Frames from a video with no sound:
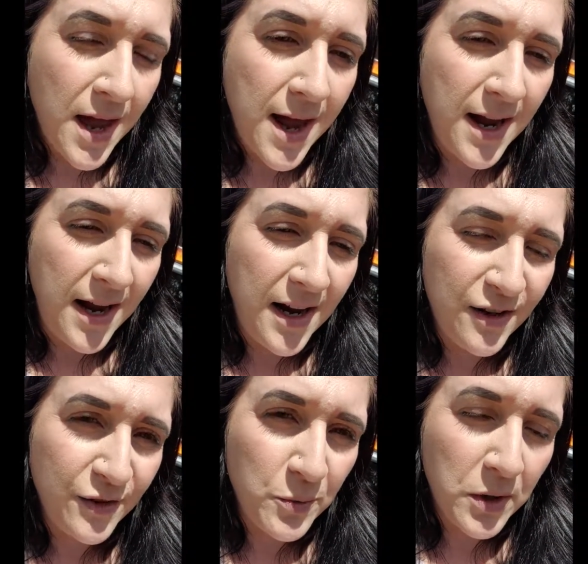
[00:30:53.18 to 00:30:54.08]
Hey
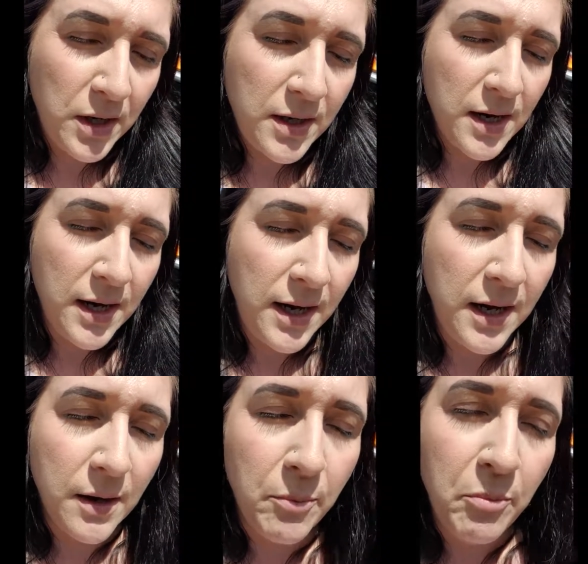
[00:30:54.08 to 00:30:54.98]
everyone, I
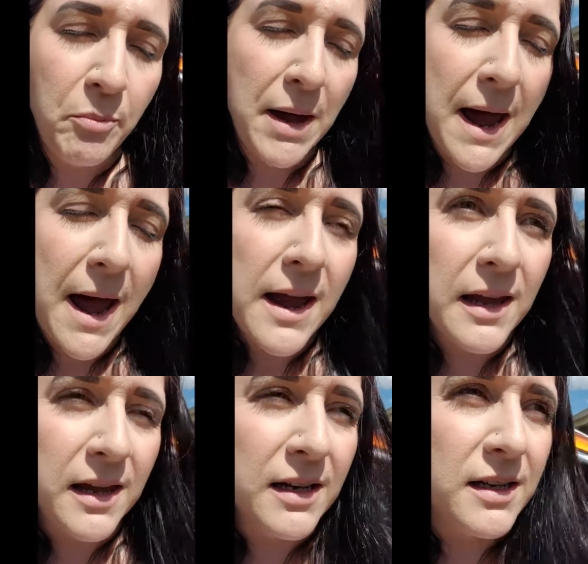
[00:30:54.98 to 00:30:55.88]
am back.
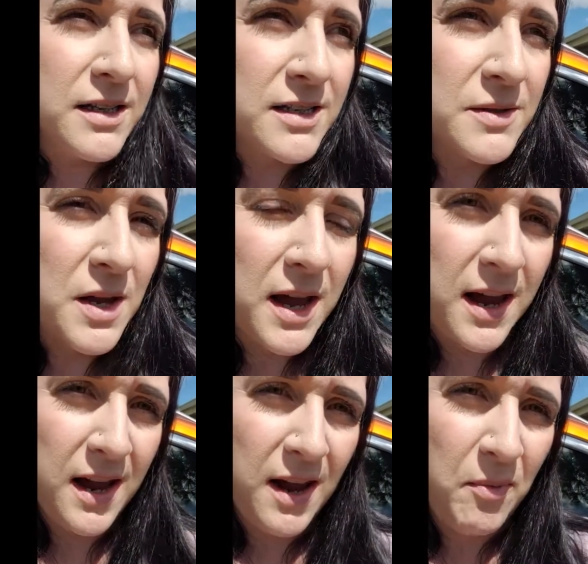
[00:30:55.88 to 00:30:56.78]
It is
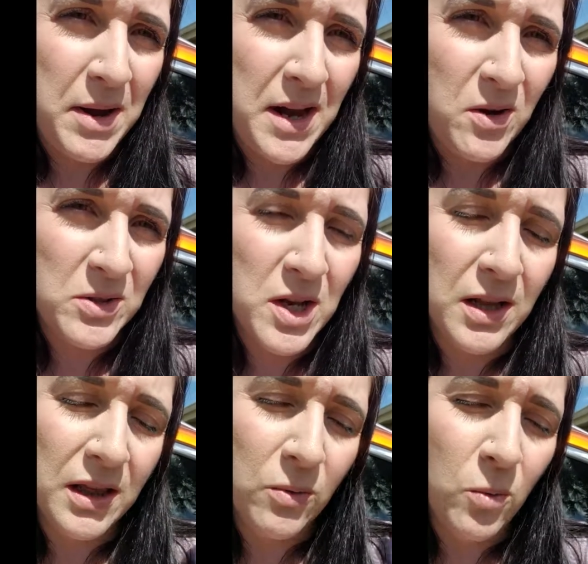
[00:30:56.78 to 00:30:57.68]
about
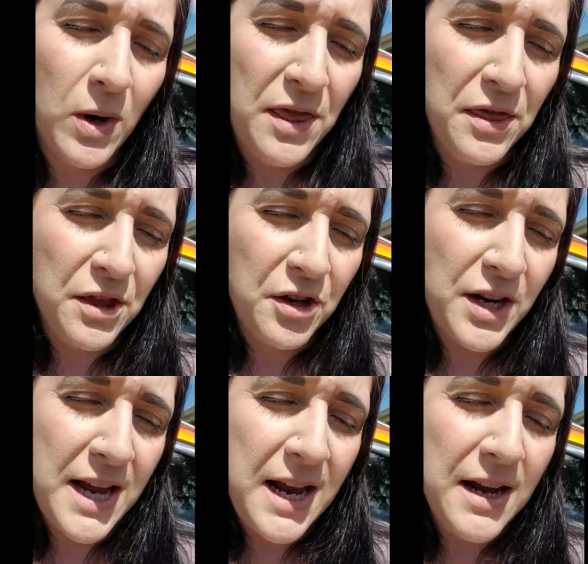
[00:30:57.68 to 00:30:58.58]

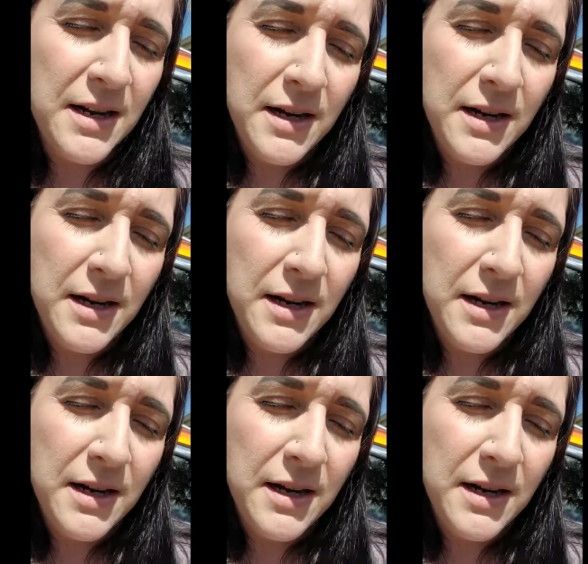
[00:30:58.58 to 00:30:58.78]
1:30.